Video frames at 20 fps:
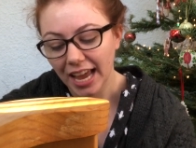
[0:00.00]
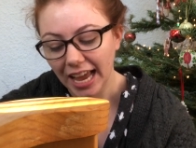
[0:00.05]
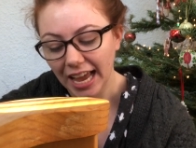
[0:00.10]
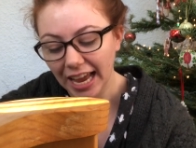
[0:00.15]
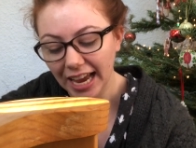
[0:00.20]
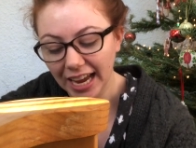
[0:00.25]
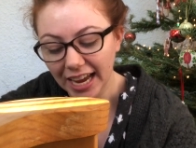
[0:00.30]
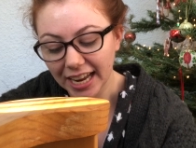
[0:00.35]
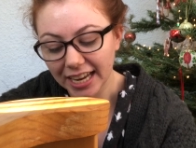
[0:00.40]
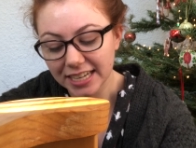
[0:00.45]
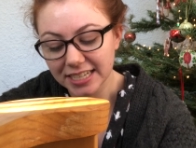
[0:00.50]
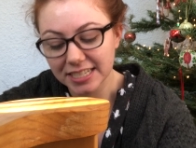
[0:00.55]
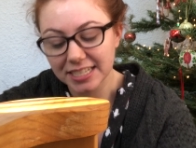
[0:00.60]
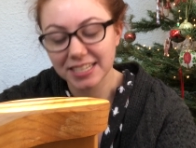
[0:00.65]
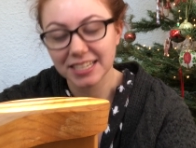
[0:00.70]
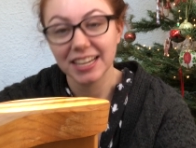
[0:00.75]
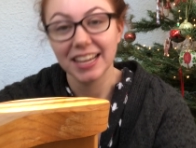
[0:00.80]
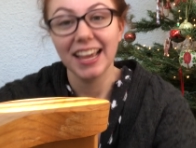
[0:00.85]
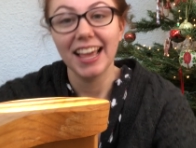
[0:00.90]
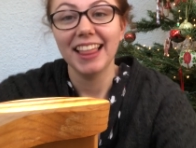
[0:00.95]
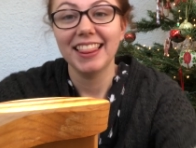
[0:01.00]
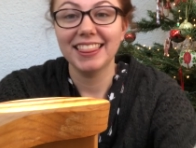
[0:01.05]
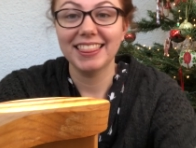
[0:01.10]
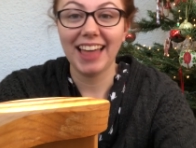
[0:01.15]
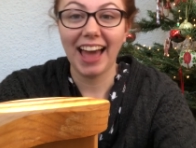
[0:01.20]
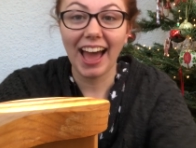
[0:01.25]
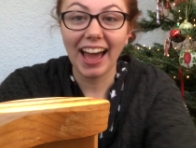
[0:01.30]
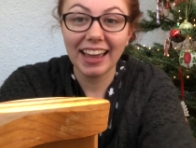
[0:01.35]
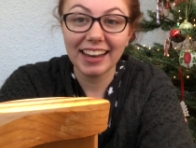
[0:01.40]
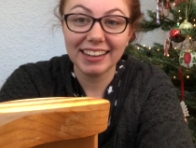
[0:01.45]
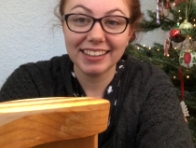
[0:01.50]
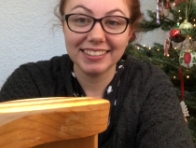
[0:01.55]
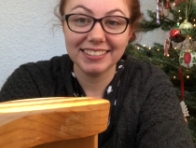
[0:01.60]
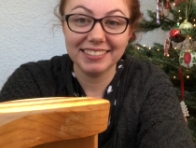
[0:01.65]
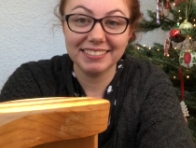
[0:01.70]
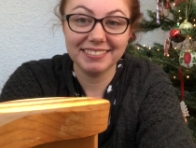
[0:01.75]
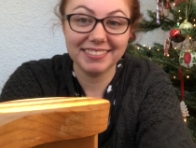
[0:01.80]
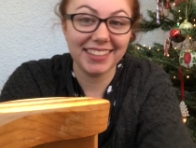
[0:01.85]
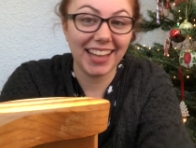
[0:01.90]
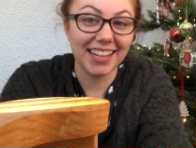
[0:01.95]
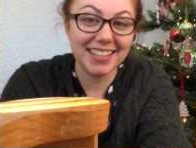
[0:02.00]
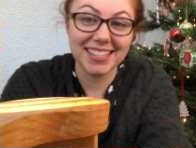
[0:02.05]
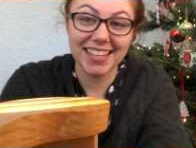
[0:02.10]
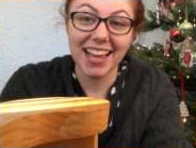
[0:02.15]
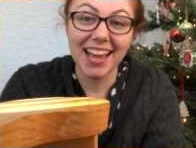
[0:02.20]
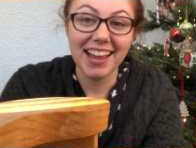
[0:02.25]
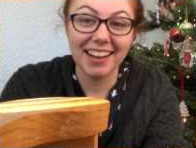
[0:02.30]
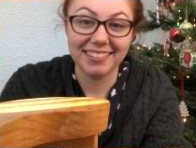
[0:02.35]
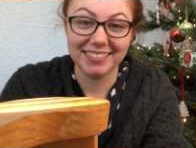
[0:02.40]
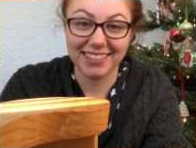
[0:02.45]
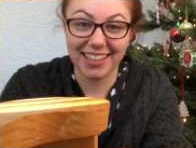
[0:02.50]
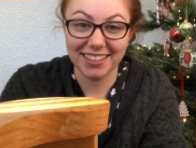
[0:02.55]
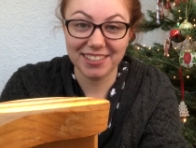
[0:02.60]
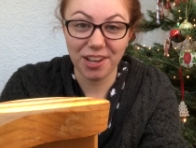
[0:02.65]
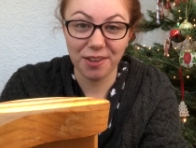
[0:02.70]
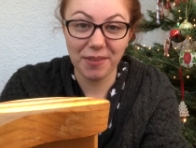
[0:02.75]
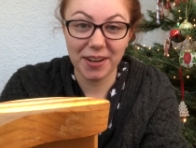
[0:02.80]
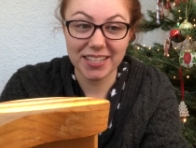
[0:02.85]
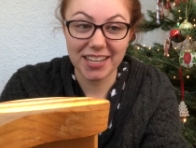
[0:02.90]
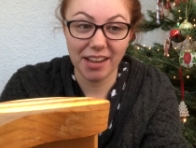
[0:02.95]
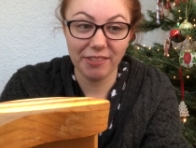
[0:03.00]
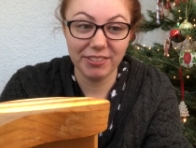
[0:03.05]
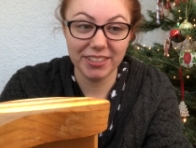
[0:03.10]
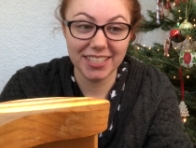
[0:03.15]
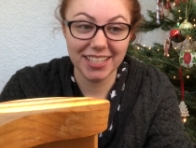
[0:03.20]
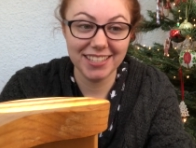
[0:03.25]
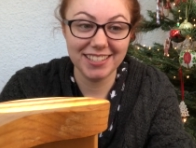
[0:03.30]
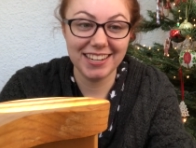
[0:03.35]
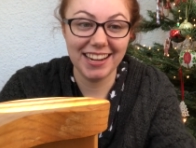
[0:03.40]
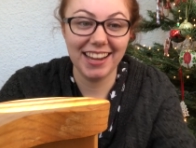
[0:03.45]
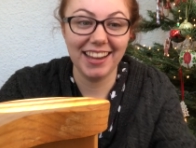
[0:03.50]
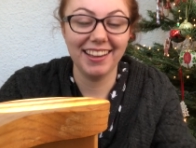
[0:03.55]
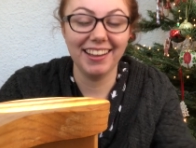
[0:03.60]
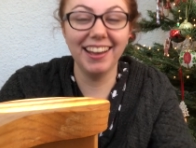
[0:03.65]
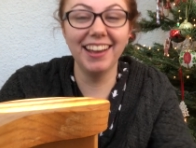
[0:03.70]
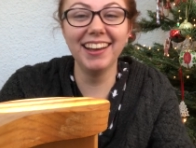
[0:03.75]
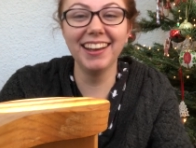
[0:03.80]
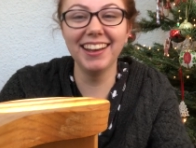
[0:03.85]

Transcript: And that that's it. That's all my time with Disney.